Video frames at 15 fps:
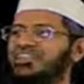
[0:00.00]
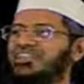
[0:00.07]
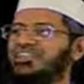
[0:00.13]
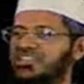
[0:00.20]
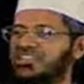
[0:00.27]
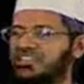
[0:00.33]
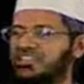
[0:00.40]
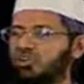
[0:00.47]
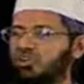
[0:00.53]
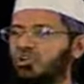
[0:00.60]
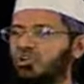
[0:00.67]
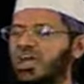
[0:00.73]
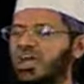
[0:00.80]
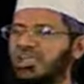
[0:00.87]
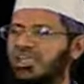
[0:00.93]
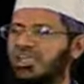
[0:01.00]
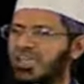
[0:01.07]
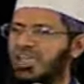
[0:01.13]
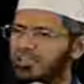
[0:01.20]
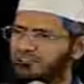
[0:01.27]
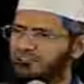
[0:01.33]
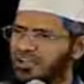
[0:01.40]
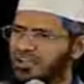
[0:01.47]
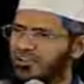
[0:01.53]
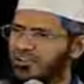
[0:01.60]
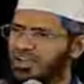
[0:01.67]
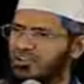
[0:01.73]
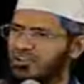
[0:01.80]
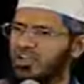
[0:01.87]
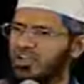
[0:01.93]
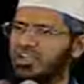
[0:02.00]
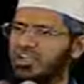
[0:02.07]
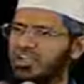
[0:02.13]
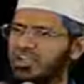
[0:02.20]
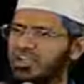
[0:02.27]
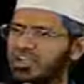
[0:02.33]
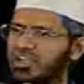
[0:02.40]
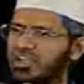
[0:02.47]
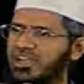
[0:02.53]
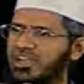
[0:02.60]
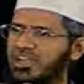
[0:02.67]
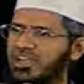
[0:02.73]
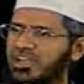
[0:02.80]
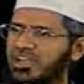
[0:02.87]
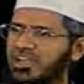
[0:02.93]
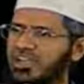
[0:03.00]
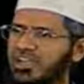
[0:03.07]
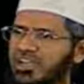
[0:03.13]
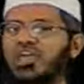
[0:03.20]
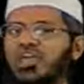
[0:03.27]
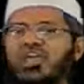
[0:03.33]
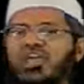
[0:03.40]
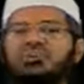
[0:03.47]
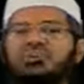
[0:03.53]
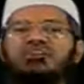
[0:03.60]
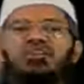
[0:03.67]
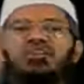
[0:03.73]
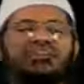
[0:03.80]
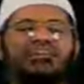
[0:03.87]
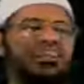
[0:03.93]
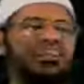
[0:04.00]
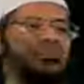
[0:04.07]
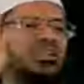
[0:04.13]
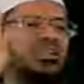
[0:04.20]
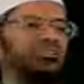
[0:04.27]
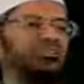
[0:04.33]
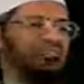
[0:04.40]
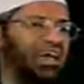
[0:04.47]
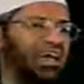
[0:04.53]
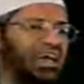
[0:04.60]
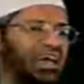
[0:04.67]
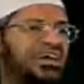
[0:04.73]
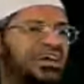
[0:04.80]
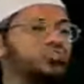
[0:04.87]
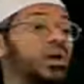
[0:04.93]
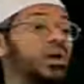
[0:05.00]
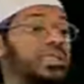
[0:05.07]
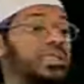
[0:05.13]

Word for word: a single contradiction in the Quran. If there were any contradiction, this book cannot be the word of Allah subhanahu